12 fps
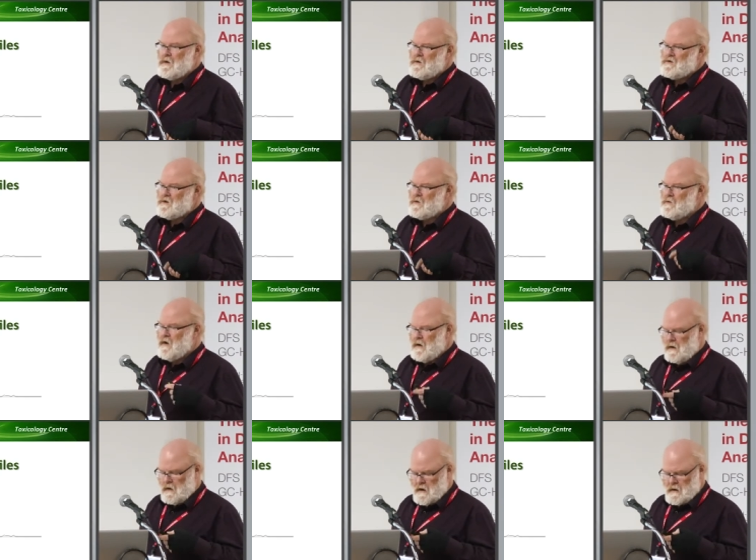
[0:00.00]
So that
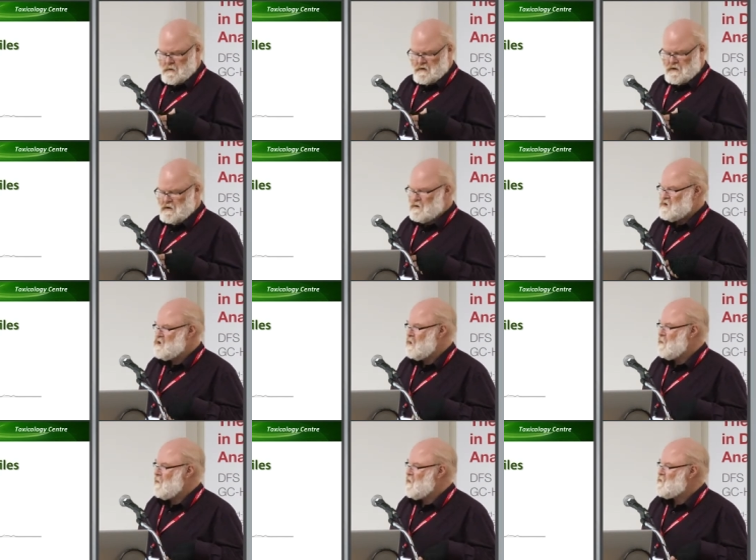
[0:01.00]
alignment then is
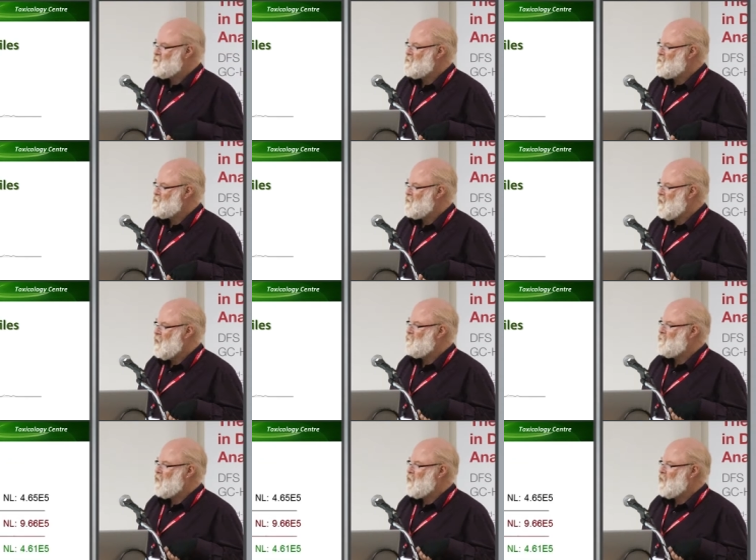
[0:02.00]
showing us that these are